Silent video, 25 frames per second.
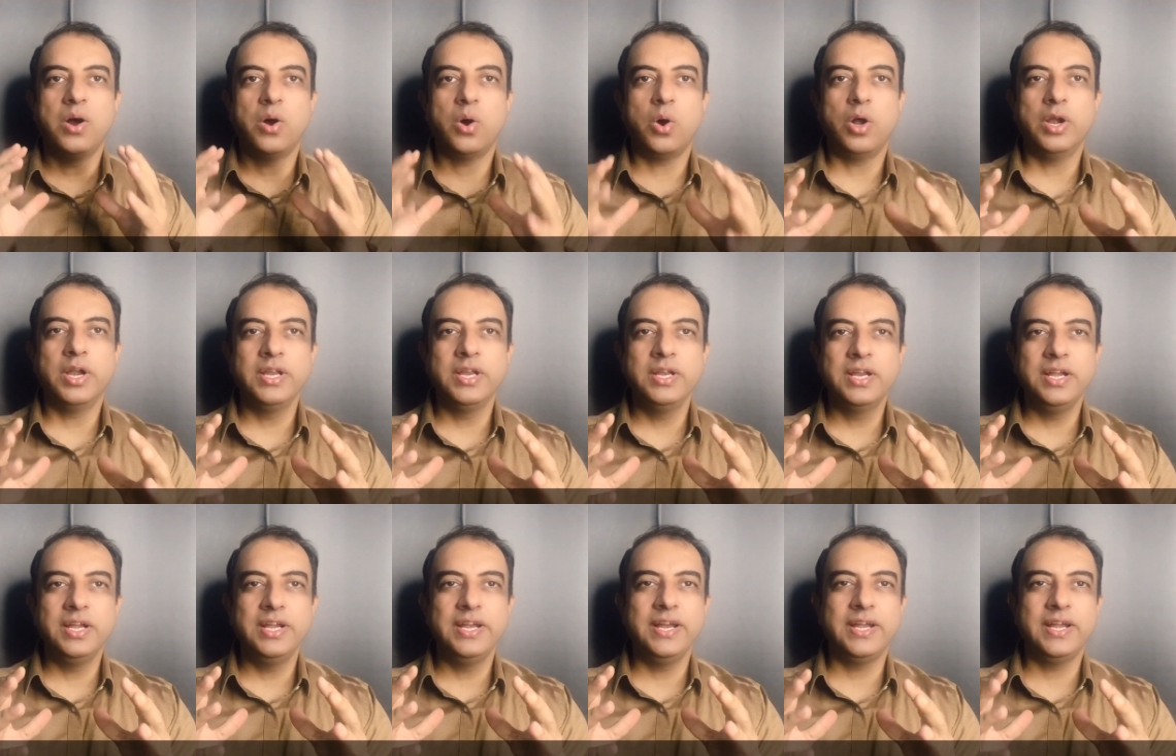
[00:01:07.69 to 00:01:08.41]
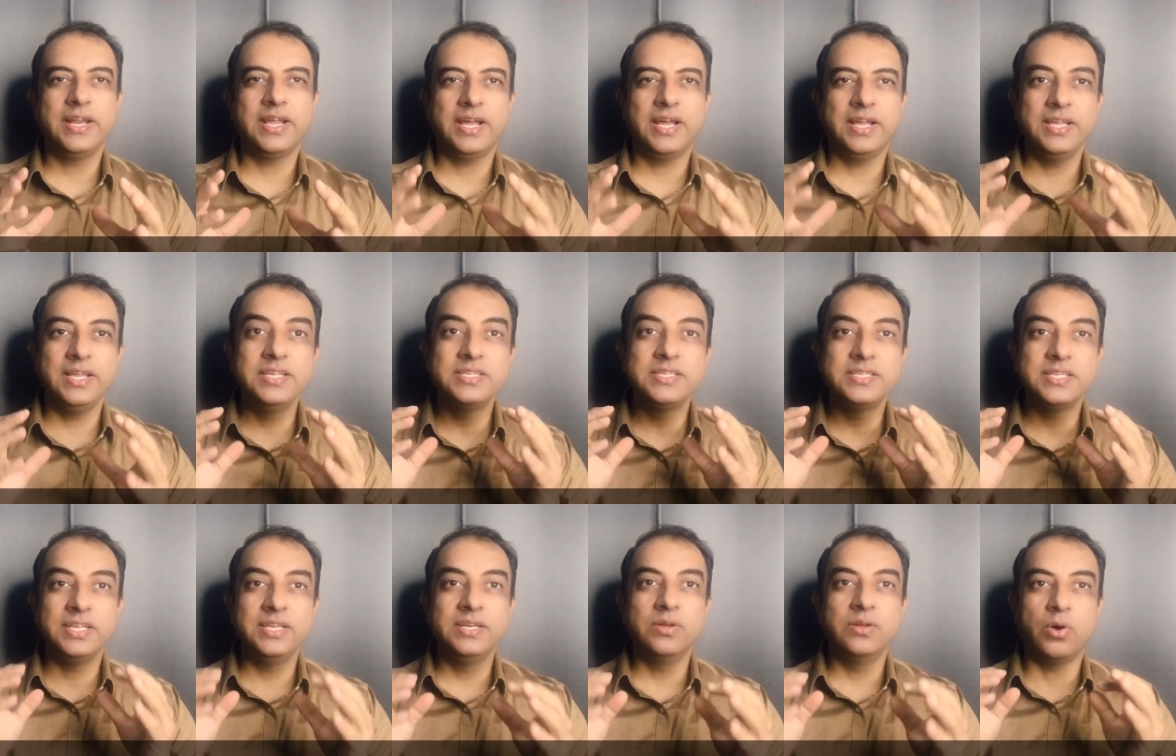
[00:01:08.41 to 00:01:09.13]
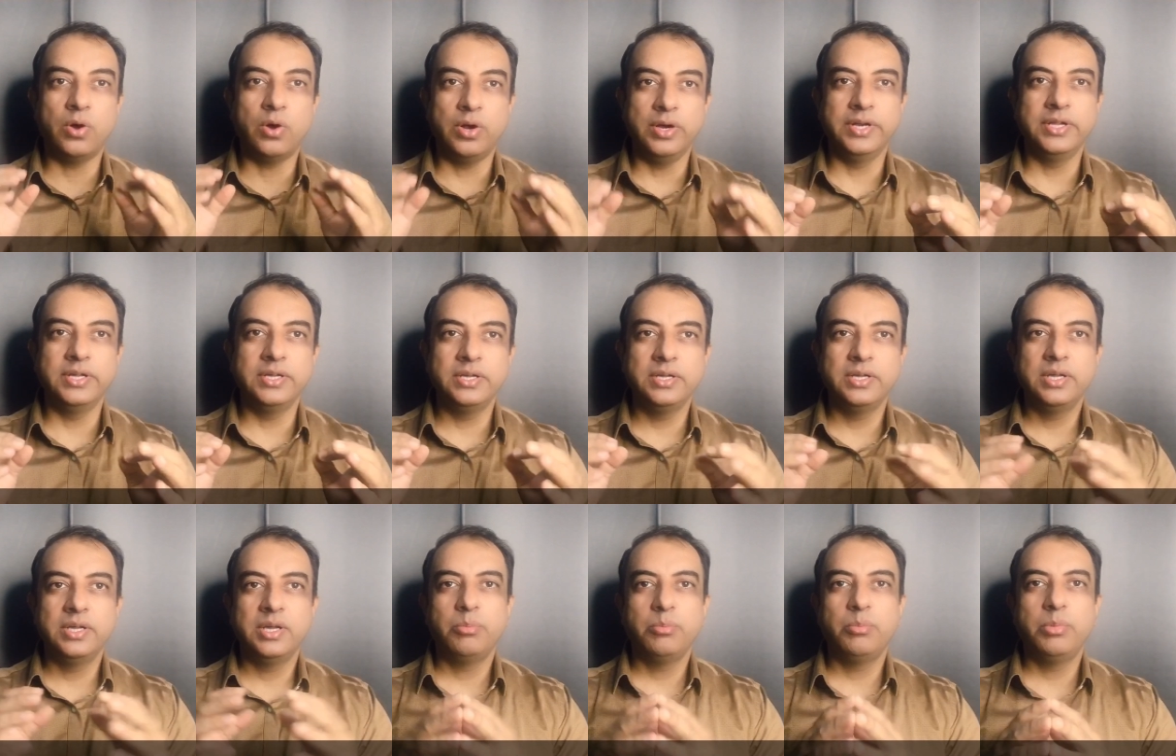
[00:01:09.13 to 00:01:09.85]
Ordinal data is in order,